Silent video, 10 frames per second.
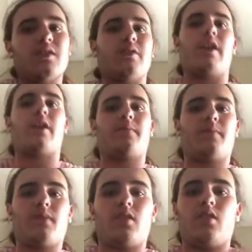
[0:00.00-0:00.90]
so yeah.
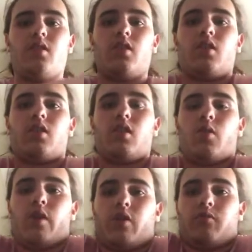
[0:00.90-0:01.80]

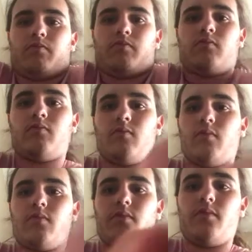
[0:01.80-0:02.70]
Oh well.
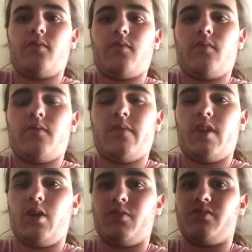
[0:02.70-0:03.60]

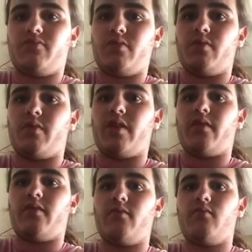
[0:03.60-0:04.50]
I almost ruined
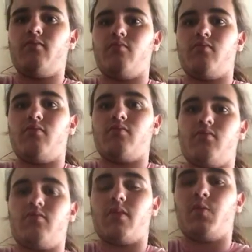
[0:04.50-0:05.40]
my
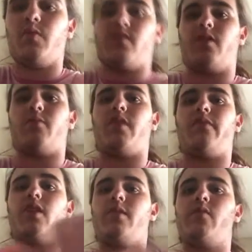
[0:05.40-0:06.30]
my movie night,
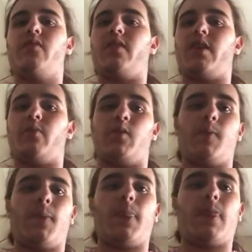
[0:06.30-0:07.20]
my Friday movie night, but